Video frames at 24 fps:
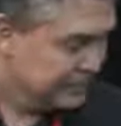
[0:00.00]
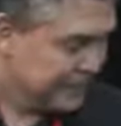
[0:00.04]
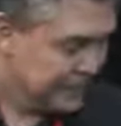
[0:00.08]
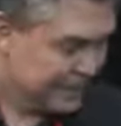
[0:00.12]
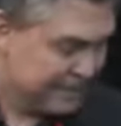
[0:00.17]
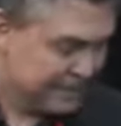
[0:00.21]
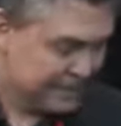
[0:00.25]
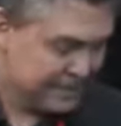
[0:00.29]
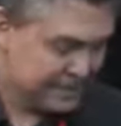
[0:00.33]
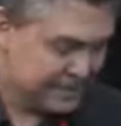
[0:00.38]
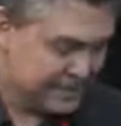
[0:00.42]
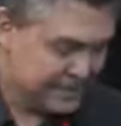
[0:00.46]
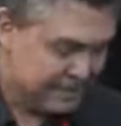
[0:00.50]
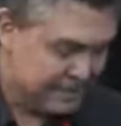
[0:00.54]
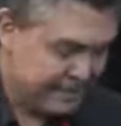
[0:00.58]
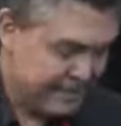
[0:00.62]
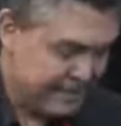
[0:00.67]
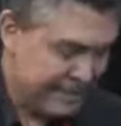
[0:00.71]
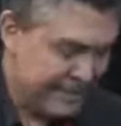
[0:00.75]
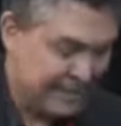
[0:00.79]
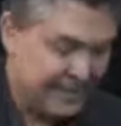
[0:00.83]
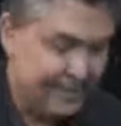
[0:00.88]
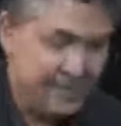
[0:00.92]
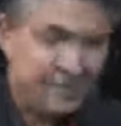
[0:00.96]
and I'm going to stick
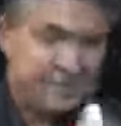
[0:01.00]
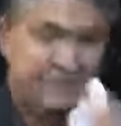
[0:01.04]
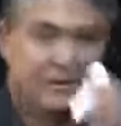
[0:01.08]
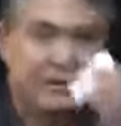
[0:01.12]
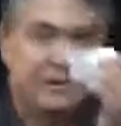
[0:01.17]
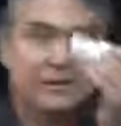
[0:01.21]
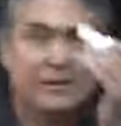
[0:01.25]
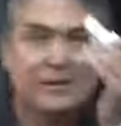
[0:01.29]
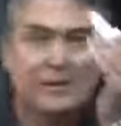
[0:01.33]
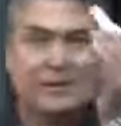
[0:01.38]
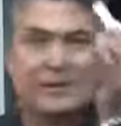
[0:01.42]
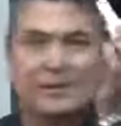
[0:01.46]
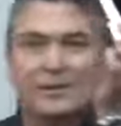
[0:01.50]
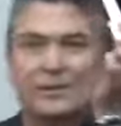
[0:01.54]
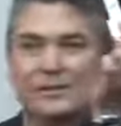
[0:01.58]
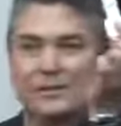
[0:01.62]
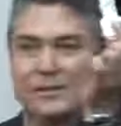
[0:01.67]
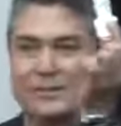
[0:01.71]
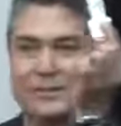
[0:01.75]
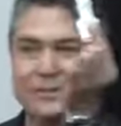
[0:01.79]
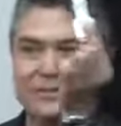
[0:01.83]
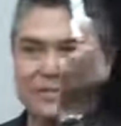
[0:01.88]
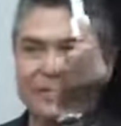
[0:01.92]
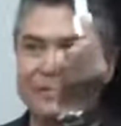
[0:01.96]
a
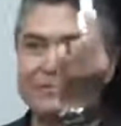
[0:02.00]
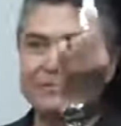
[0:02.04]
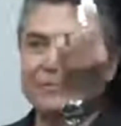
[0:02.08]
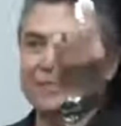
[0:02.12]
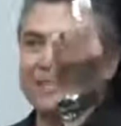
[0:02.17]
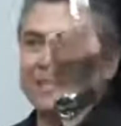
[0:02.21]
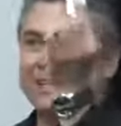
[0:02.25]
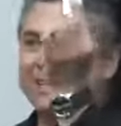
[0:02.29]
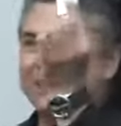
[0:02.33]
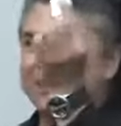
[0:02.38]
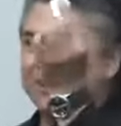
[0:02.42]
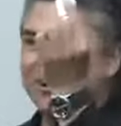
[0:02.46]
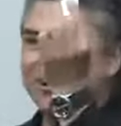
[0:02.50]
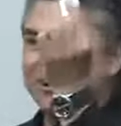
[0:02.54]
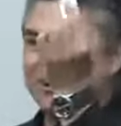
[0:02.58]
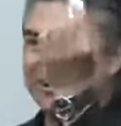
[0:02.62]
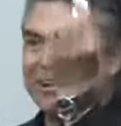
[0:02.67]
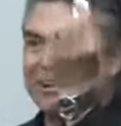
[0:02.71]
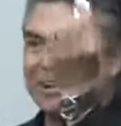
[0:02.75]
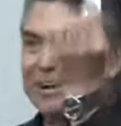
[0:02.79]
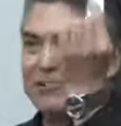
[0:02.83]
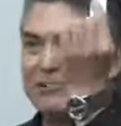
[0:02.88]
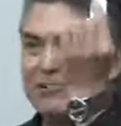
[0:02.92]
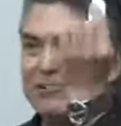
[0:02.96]
$17
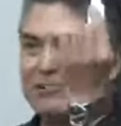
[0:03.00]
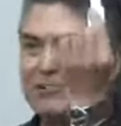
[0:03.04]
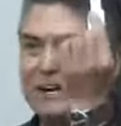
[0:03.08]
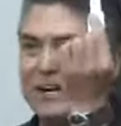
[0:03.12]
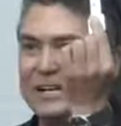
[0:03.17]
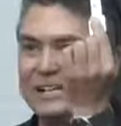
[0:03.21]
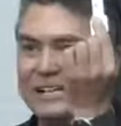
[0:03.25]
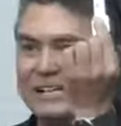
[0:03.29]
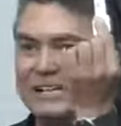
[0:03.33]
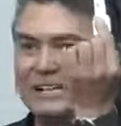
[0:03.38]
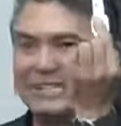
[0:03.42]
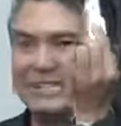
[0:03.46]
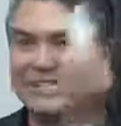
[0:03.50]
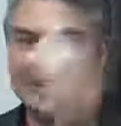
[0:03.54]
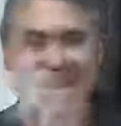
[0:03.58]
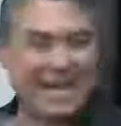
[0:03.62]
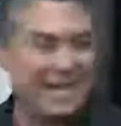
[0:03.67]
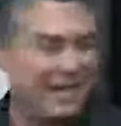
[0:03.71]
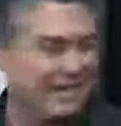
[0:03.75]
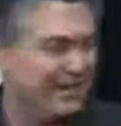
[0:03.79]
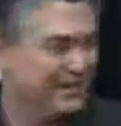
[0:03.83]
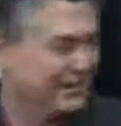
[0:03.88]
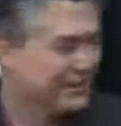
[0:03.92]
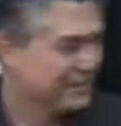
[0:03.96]
RFID
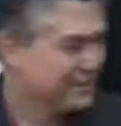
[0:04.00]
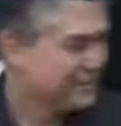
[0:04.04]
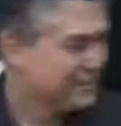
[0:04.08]
scanner.